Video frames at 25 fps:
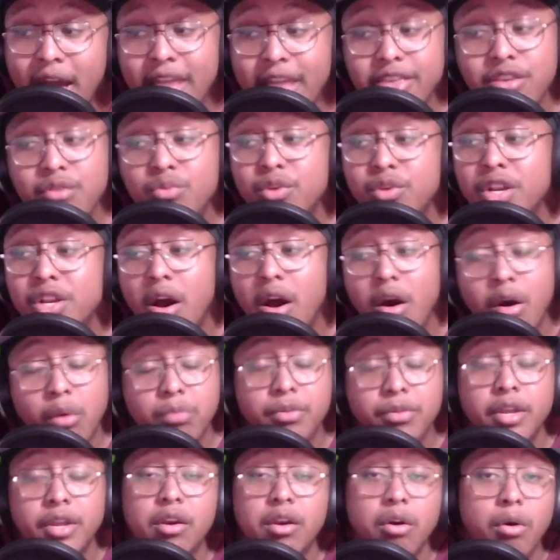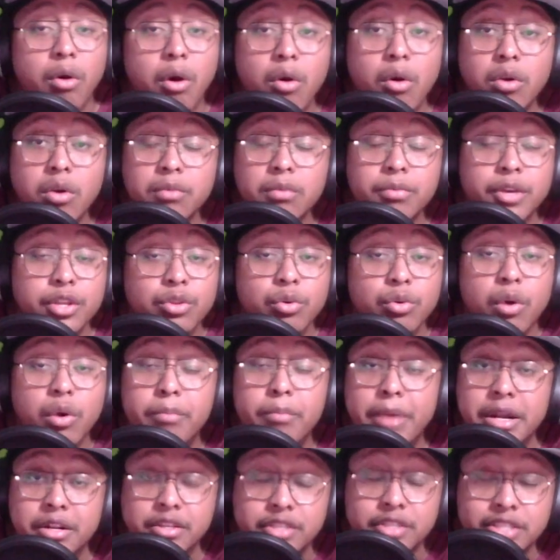you would hope that Cole Holcomb could do a
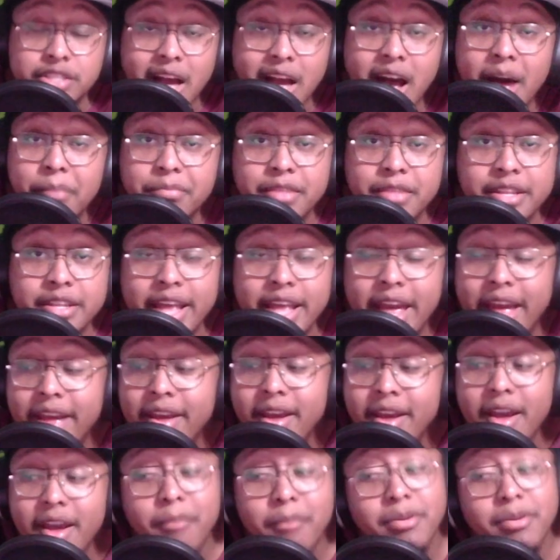better job than that.